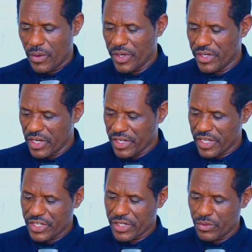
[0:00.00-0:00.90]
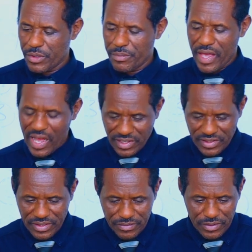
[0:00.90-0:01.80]
When delegation would be
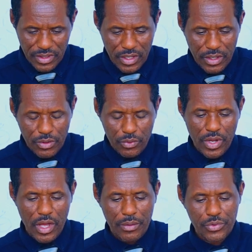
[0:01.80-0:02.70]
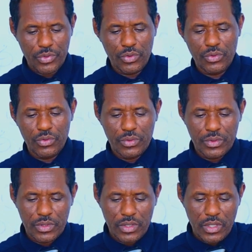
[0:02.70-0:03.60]
active, we have to
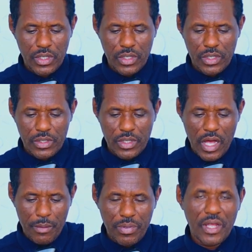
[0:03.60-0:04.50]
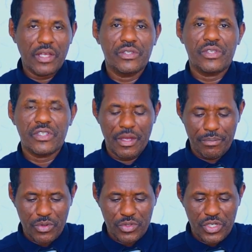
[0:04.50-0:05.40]
apply this
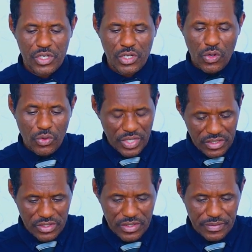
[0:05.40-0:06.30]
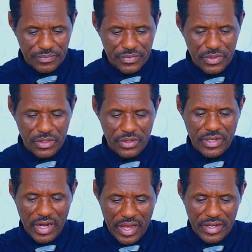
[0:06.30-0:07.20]
approach. Low task,
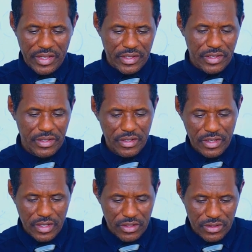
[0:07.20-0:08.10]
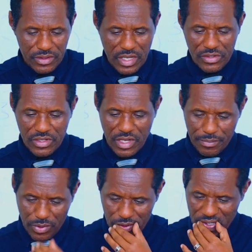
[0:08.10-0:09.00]
declining task
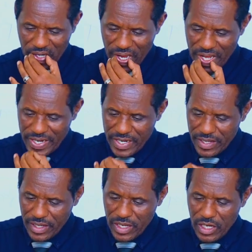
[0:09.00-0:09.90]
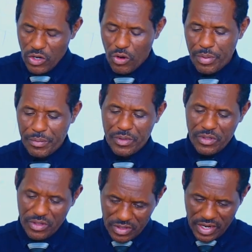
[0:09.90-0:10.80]
approach, and low people,
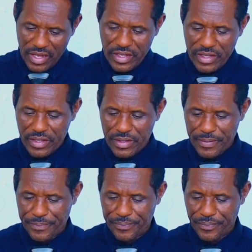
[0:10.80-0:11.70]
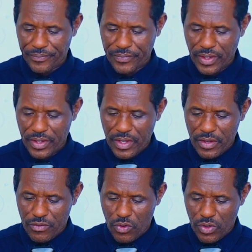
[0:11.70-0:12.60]
declining
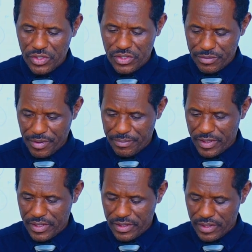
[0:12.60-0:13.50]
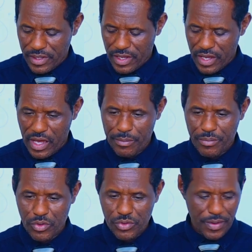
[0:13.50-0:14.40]
focused people
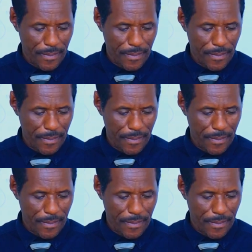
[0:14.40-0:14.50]
approach.